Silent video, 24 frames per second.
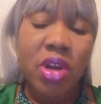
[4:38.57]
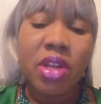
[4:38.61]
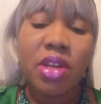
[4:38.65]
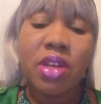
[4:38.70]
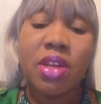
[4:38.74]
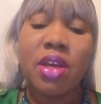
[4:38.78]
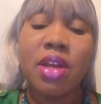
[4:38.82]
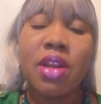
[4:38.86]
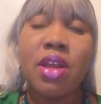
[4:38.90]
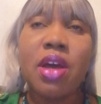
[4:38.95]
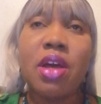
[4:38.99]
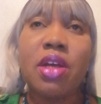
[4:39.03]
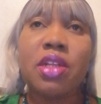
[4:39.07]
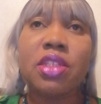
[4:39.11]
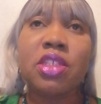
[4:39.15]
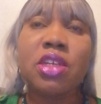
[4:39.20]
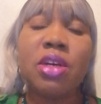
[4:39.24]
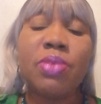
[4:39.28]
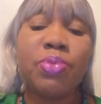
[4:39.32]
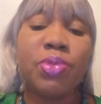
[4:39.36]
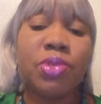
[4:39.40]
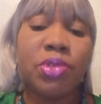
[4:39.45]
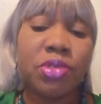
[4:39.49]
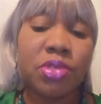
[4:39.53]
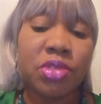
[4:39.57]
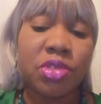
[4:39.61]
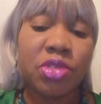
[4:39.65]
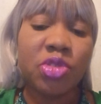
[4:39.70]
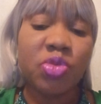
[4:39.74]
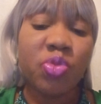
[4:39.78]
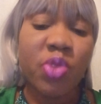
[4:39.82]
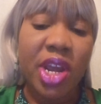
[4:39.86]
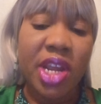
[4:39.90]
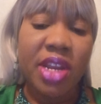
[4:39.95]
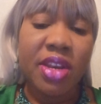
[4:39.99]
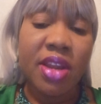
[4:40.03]
one that are top
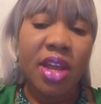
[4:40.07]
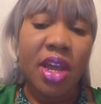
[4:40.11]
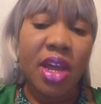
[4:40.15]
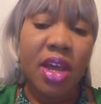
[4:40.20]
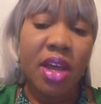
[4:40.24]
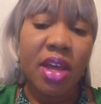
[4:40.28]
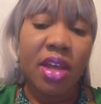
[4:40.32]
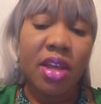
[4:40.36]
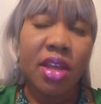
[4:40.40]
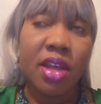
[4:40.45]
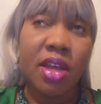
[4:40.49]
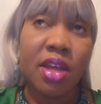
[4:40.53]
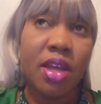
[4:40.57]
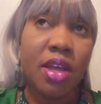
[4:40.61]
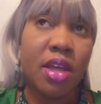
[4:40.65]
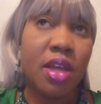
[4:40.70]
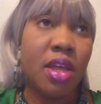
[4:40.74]
losers right now